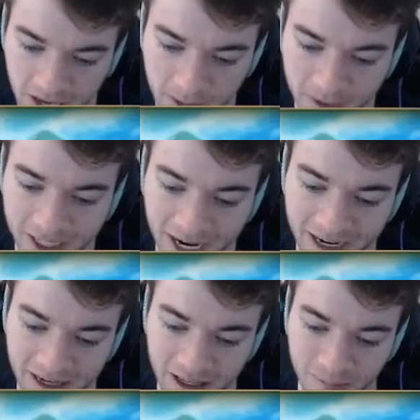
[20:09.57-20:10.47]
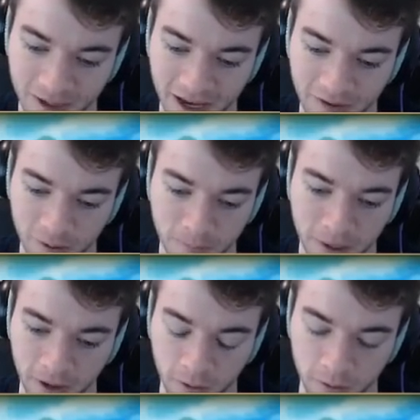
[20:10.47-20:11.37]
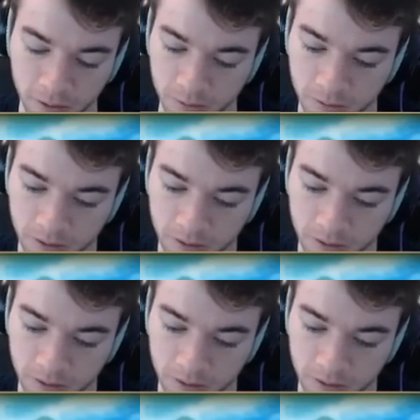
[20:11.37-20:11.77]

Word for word: imitating the behavior of Pangoro,